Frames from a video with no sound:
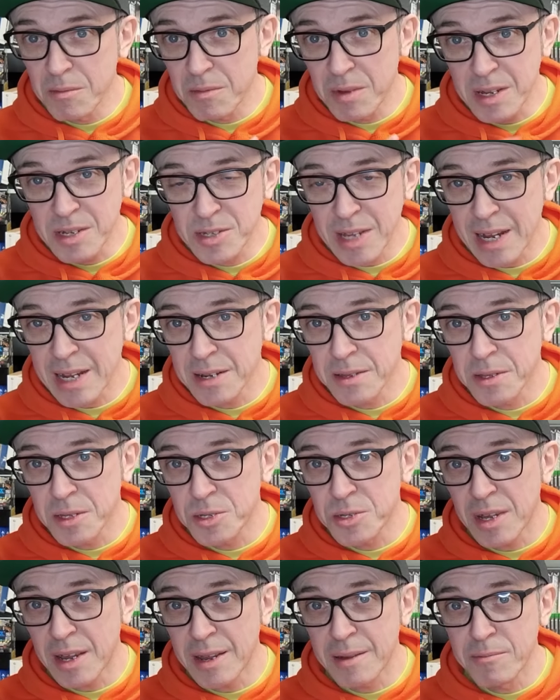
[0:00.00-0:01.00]
exactly the
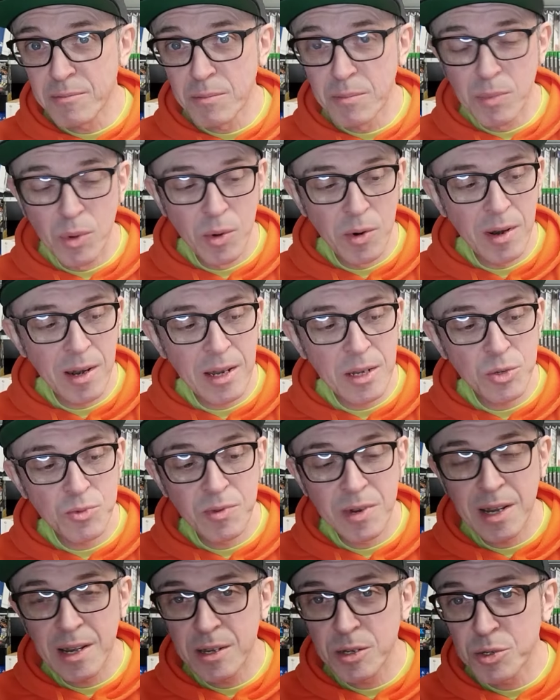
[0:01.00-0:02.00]
same, more or less, really,